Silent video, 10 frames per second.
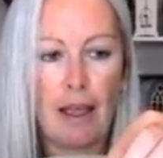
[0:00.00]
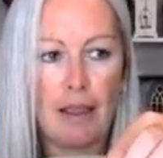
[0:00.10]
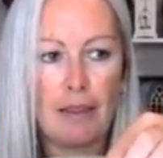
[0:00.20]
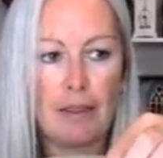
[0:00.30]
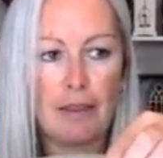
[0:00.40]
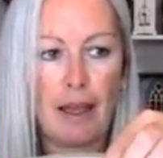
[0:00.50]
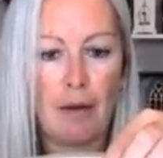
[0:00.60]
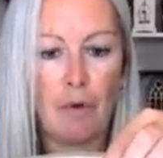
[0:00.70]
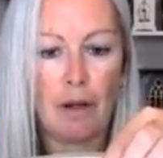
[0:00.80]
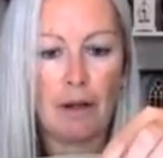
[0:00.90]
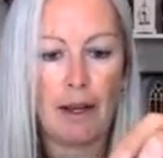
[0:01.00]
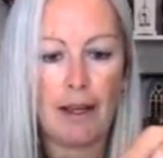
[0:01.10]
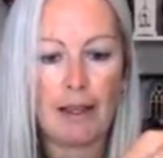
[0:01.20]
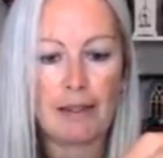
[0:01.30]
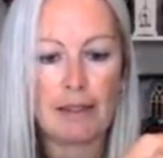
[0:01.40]
than that one, and
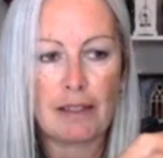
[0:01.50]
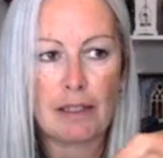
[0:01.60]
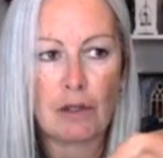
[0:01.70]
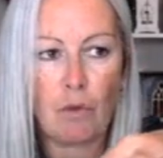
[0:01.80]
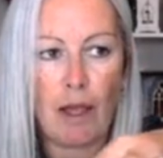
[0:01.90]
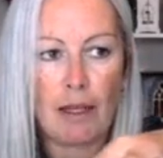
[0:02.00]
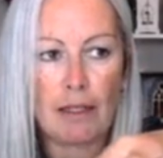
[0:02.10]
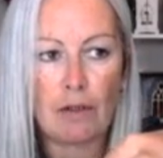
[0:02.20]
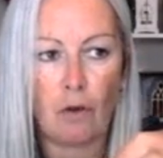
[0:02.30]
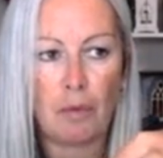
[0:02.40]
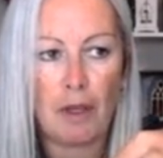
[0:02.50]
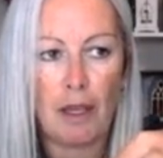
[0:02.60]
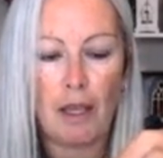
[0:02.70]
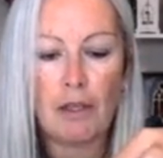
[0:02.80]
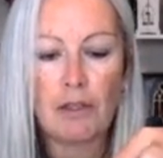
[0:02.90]
it has the square top.
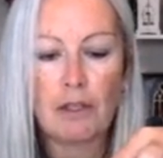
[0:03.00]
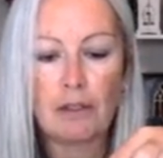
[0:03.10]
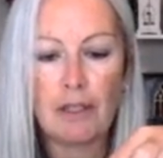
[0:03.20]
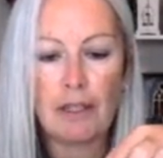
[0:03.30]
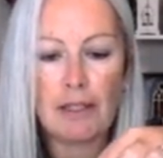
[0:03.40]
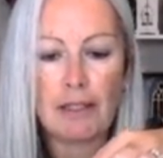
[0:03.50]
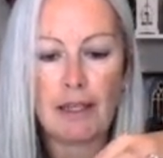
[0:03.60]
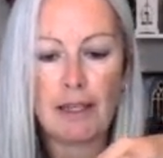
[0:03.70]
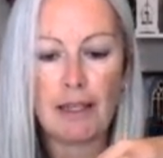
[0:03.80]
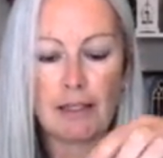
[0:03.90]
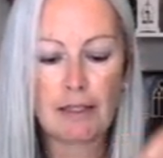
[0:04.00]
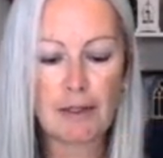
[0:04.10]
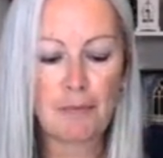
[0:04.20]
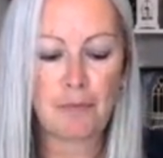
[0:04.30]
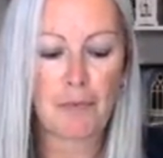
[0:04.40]
So this
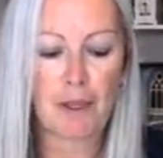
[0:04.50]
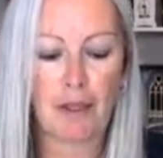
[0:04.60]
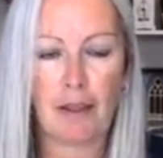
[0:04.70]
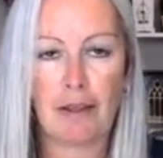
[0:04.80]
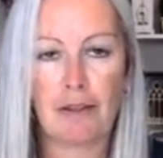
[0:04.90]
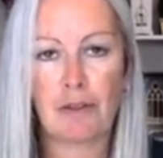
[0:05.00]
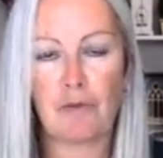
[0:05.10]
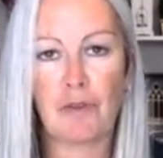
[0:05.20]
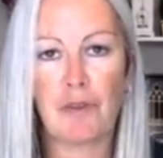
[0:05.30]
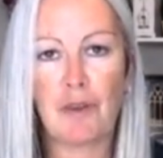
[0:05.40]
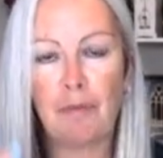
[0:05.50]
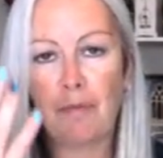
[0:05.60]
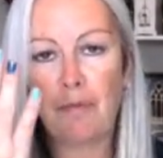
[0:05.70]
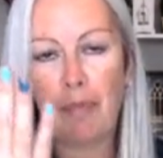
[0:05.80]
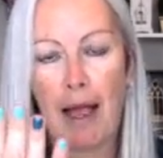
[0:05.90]
is sort of the
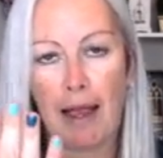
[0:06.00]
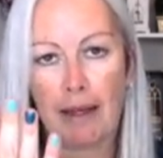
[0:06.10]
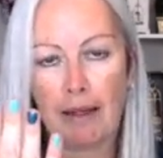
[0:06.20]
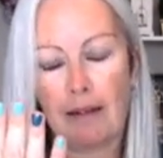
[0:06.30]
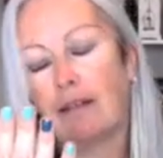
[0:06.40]
back